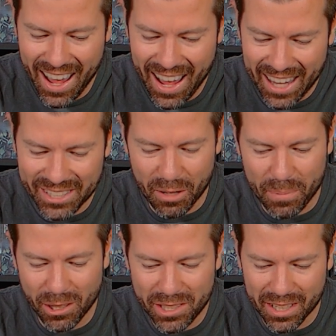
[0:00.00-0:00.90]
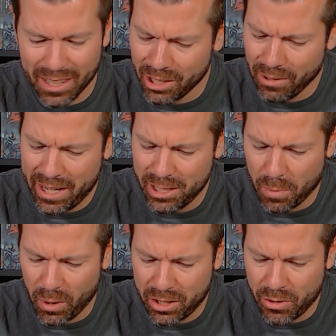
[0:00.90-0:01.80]
As you approach the Lagrange
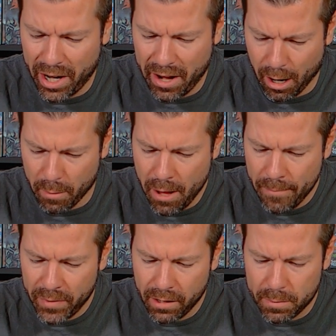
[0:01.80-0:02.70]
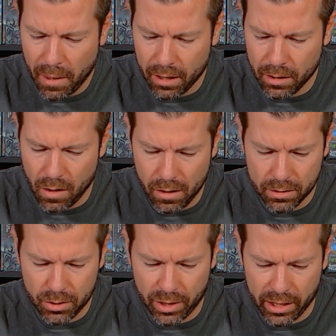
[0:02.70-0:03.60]
Point trade hub, you spot a long
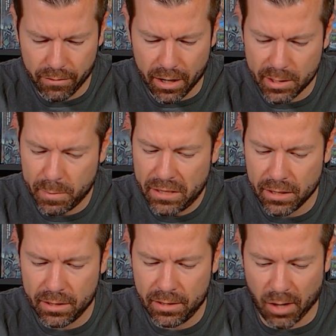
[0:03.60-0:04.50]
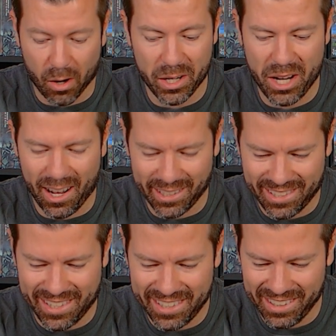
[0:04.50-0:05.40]
string of auspicious star yachts
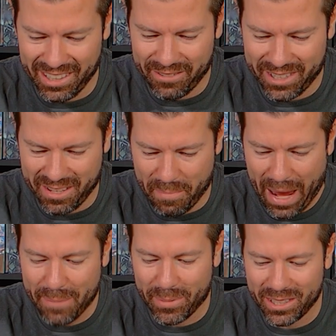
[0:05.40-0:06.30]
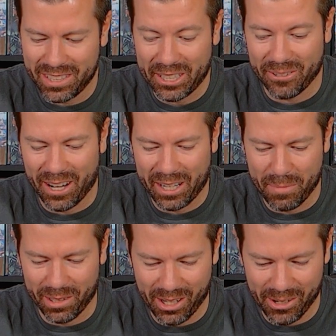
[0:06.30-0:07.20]
that delivered the pampered glitterati
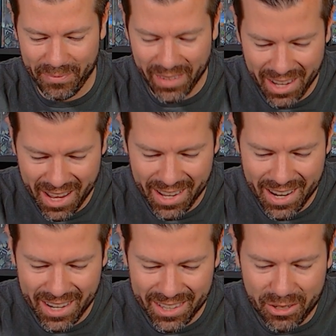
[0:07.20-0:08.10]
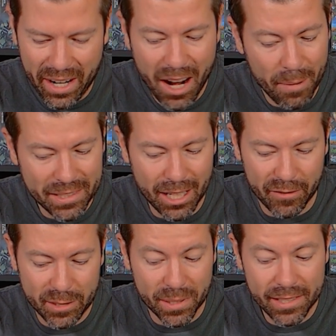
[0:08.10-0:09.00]
below. The trade hub itself
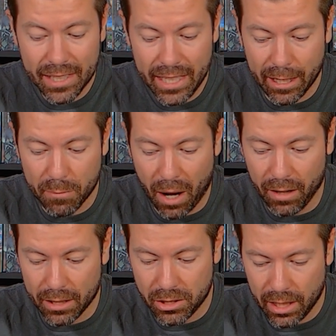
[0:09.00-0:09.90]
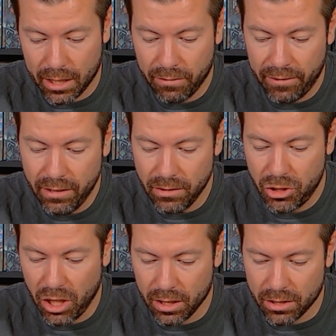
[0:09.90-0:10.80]
is pristine and polished, and you feel
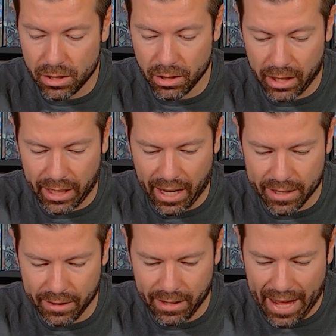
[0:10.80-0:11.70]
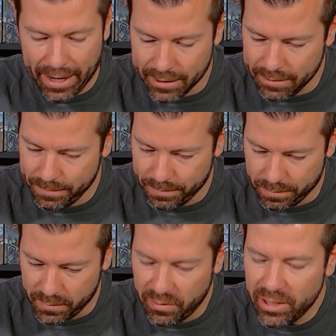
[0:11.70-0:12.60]
judged looking at it.
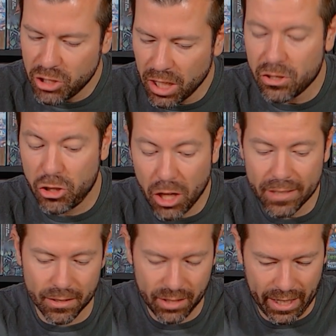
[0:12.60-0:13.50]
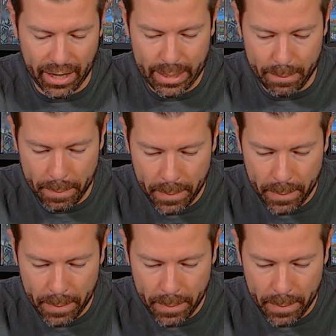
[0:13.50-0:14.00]
You feel judged just looking at it.